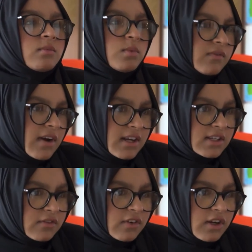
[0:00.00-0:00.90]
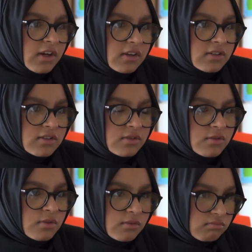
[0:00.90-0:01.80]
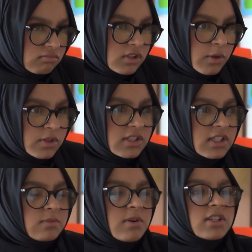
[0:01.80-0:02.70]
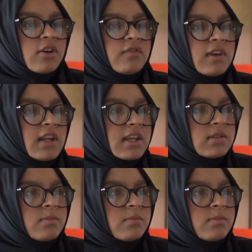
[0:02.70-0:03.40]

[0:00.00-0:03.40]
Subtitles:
we find it difficult to, you know, just express our feelings.